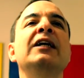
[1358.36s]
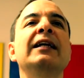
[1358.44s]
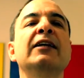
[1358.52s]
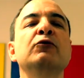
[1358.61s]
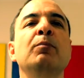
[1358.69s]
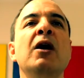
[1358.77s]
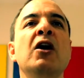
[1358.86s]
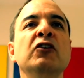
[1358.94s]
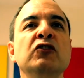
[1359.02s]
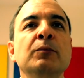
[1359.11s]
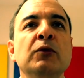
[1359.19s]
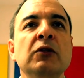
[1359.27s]
debt as
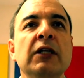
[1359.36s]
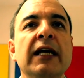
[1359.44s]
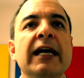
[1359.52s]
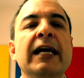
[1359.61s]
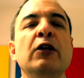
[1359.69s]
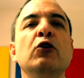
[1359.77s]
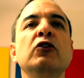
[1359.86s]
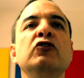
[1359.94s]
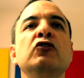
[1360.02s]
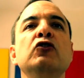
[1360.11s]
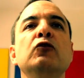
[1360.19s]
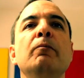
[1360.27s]
possible in order
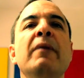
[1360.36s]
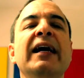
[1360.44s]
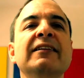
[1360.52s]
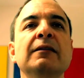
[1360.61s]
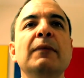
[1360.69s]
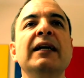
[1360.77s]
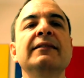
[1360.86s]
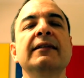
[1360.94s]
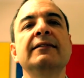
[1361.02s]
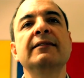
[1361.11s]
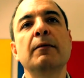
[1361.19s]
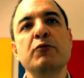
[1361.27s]
to maximize
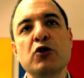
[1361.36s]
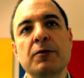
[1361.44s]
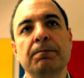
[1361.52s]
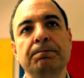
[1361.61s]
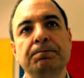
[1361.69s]
consumption.